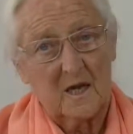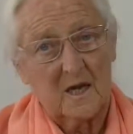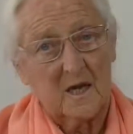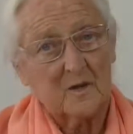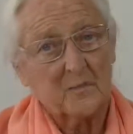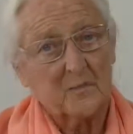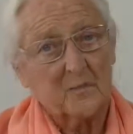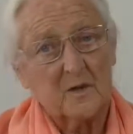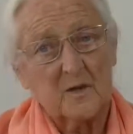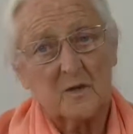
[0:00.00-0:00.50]

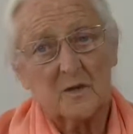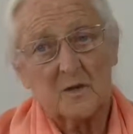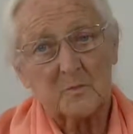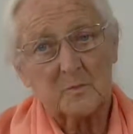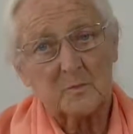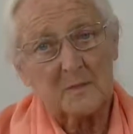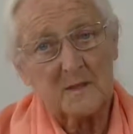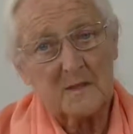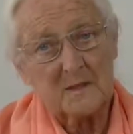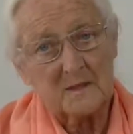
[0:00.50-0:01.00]
and bring the
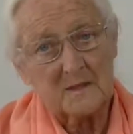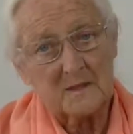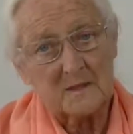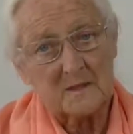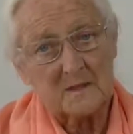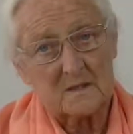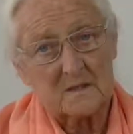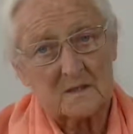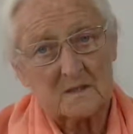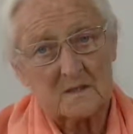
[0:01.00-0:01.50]

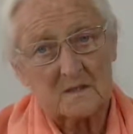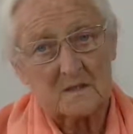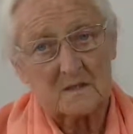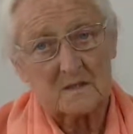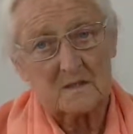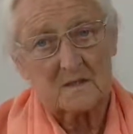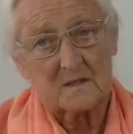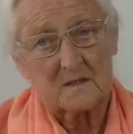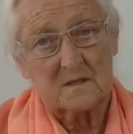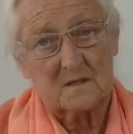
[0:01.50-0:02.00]
peace
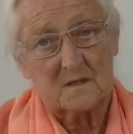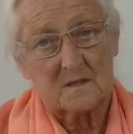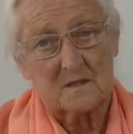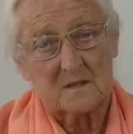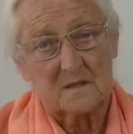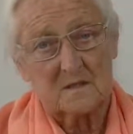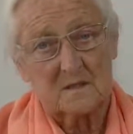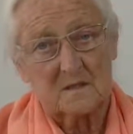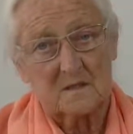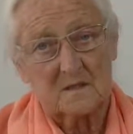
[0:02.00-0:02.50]

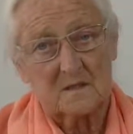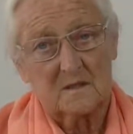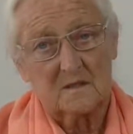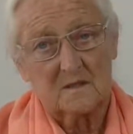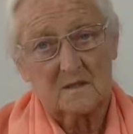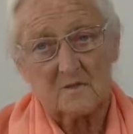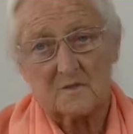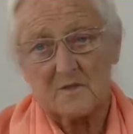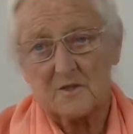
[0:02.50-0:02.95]
that